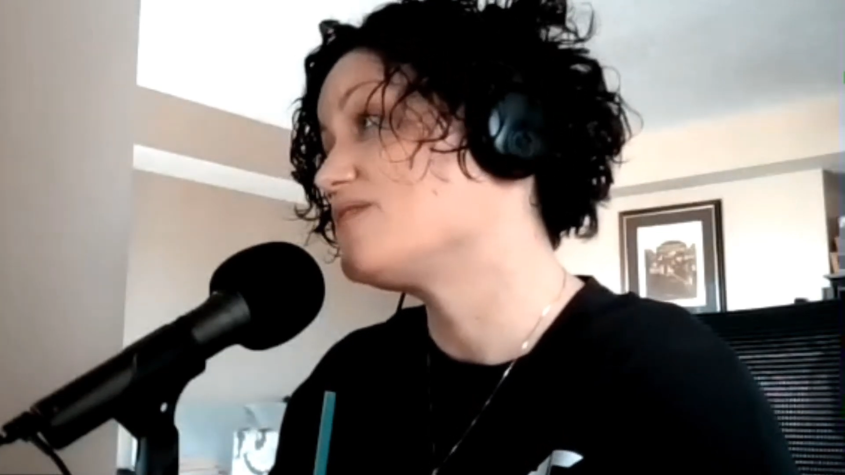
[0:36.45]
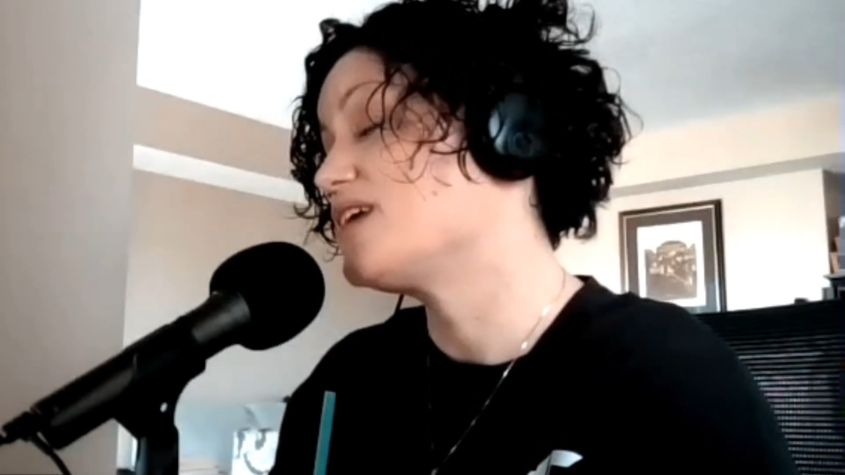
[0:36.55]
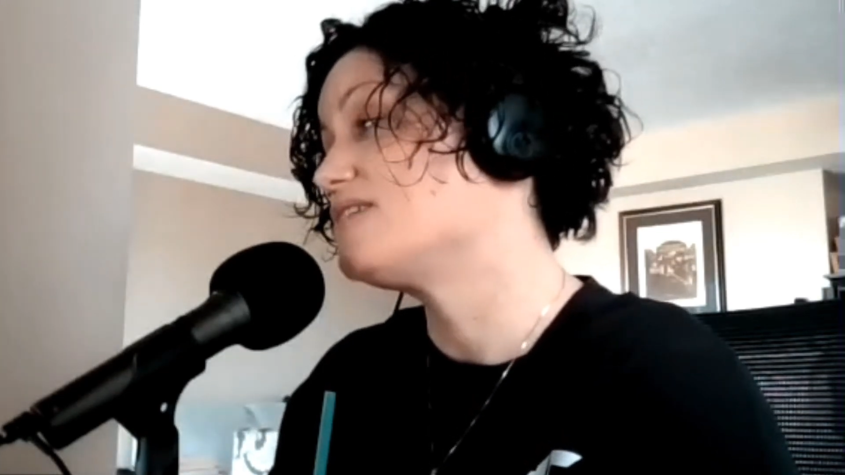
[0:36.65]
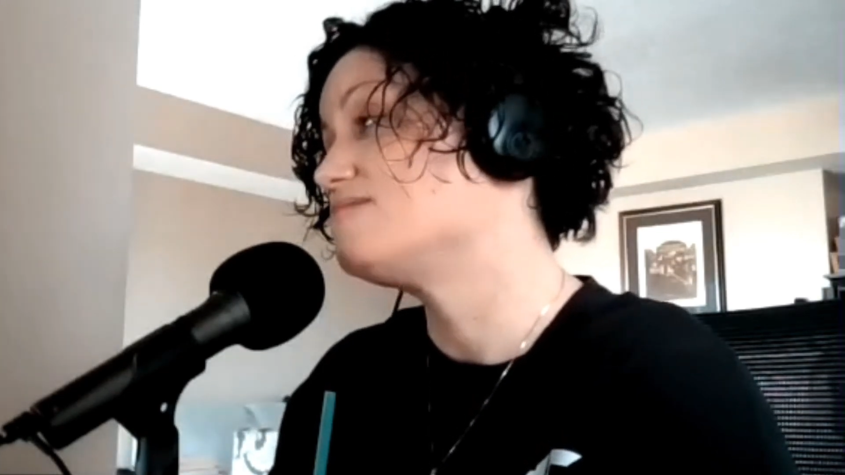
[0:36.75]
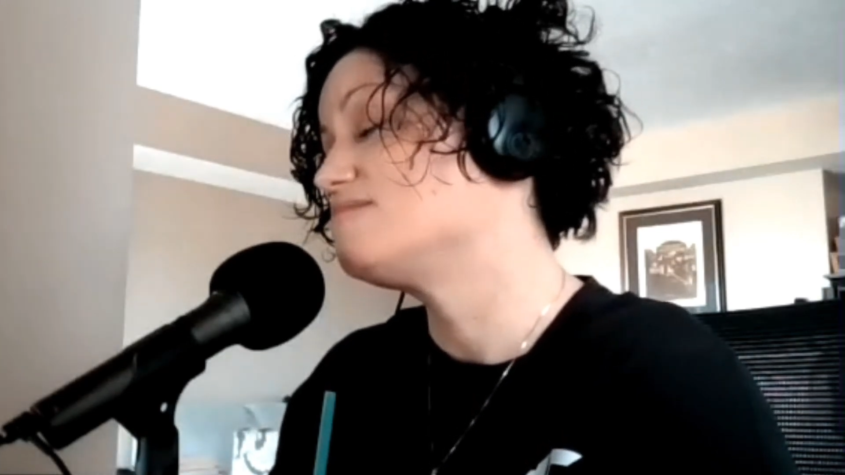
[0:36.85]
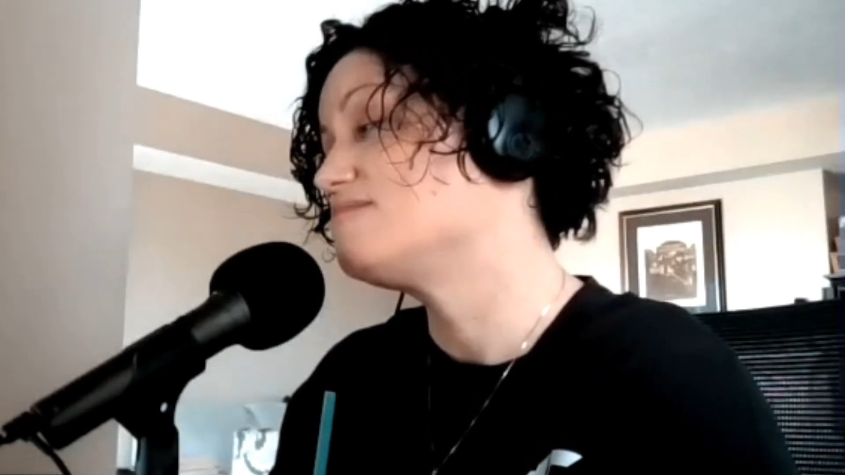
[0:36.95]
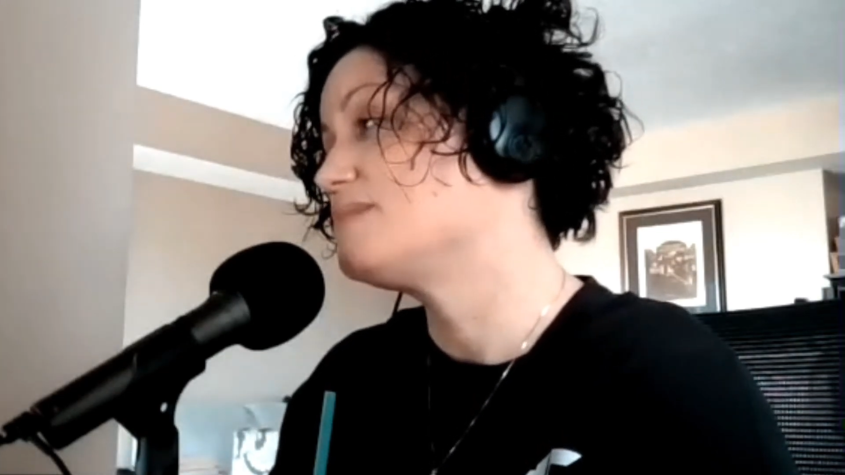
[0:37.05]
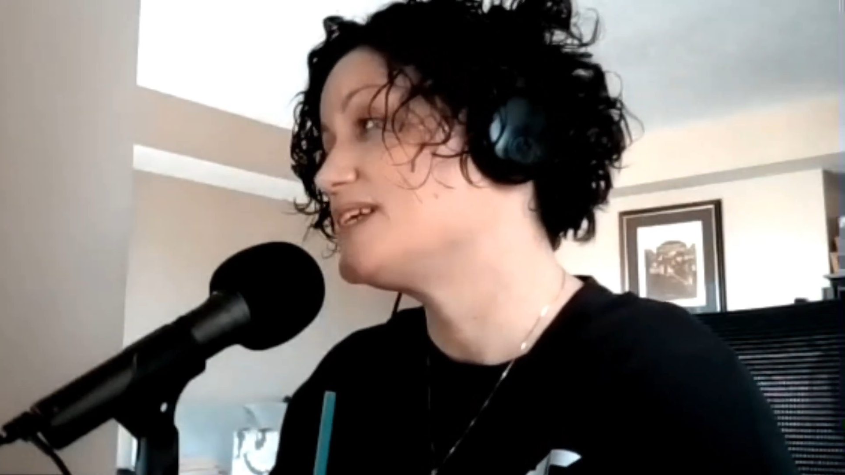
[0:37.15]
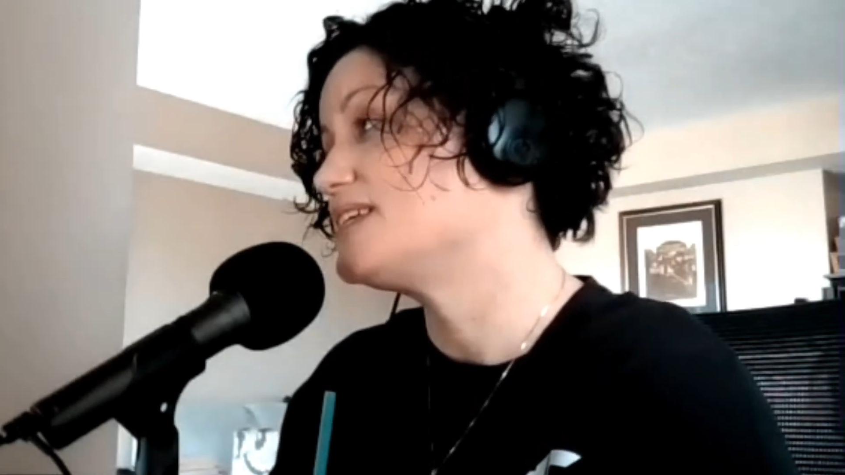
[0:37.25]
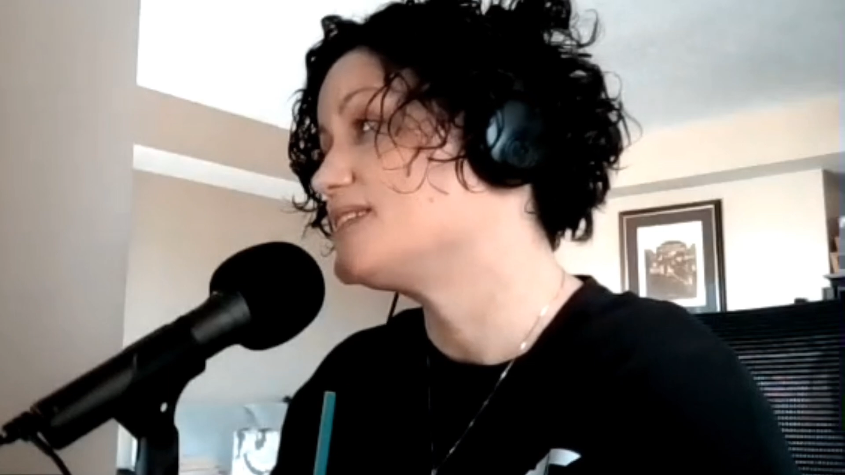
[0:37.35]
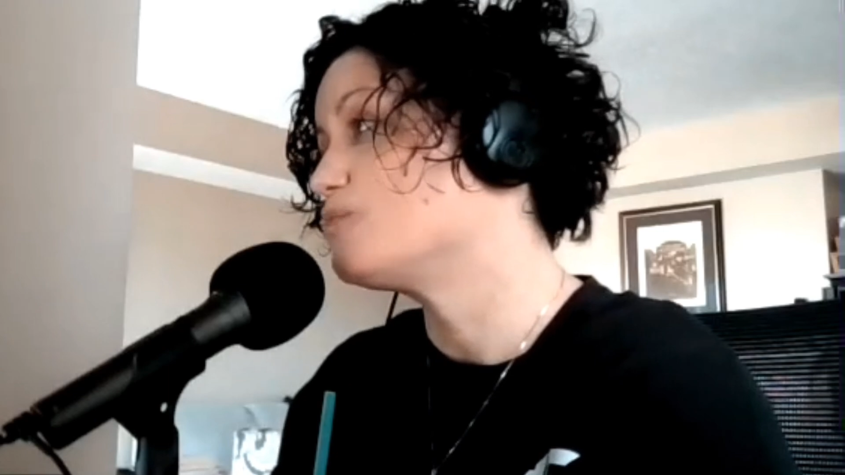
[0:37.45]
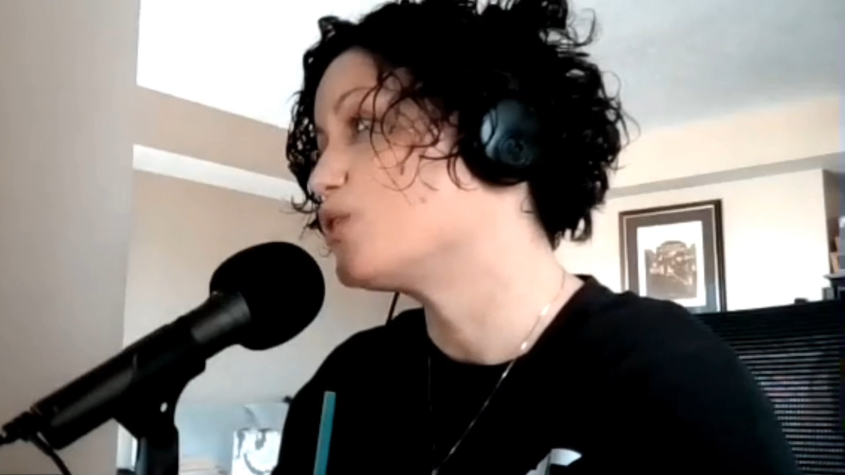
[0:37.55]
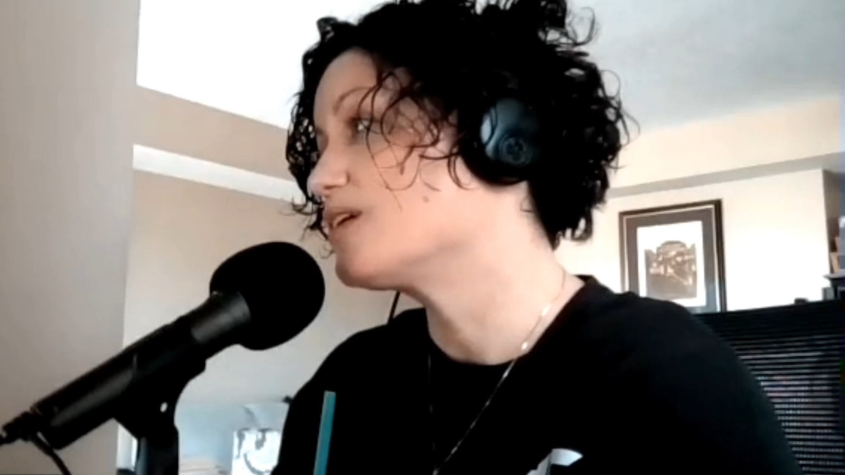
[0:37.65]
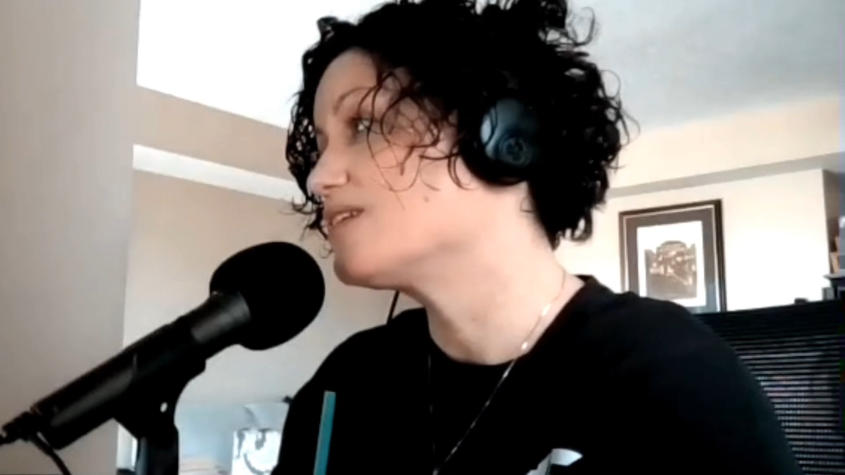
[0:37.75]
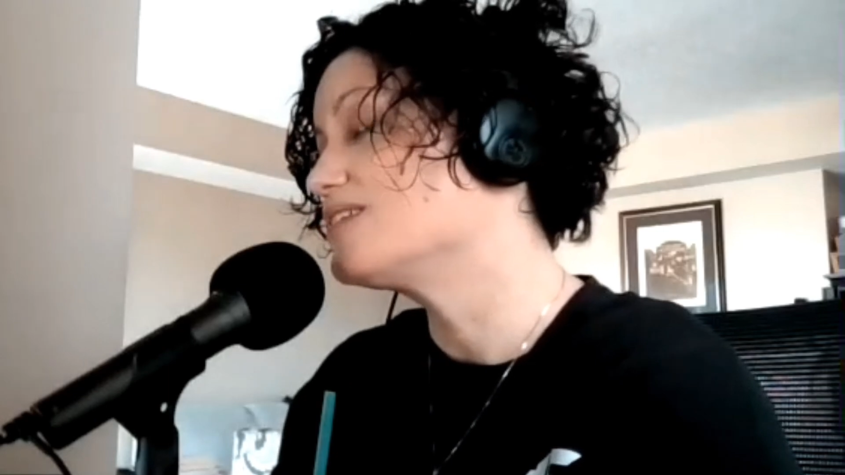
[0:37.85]
that might need some
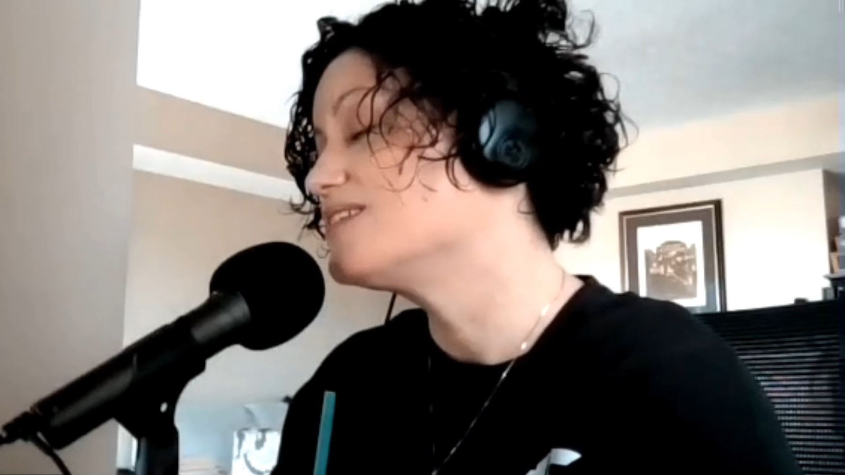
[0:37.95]
work